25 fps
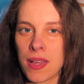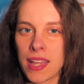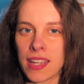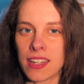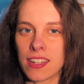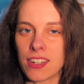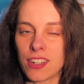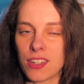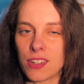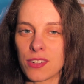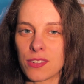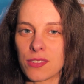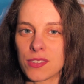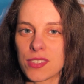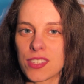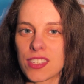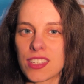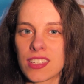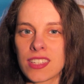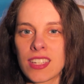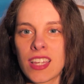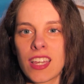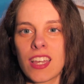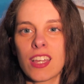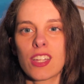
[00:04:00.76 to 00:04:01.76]

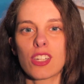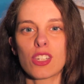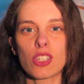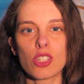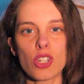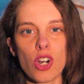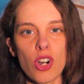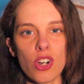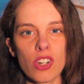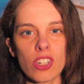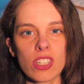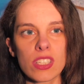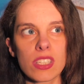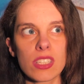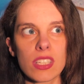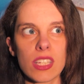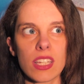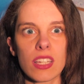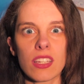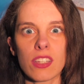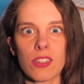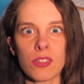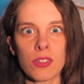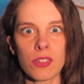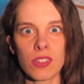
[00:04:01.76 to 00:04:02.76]
banknotes, dogs
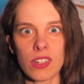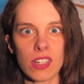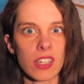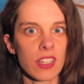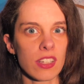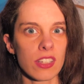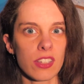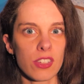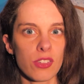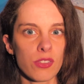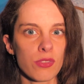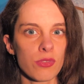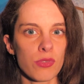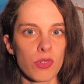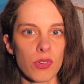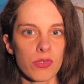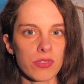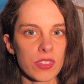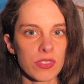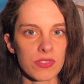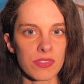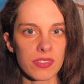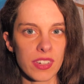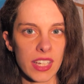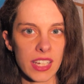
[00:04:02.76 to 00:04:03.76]
you
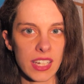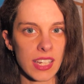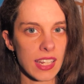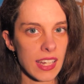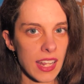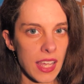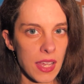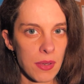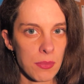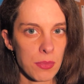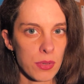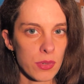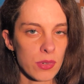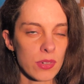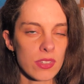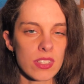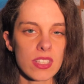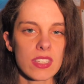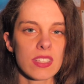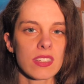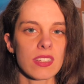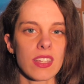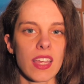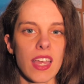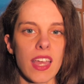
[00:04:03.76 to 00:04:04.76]
often find in
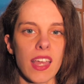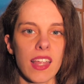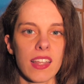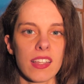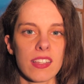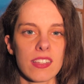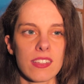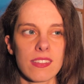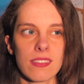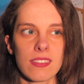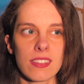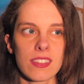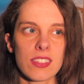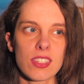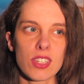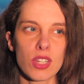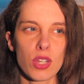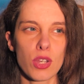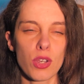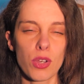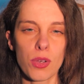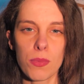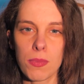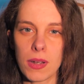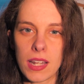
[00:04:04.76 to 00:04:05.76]
airports and
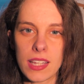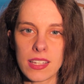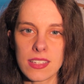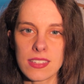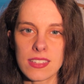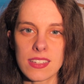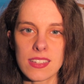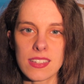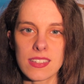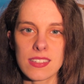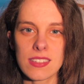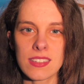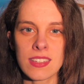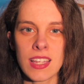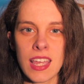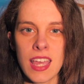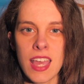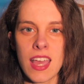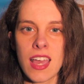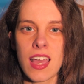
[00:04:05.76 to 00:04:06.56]
secure places,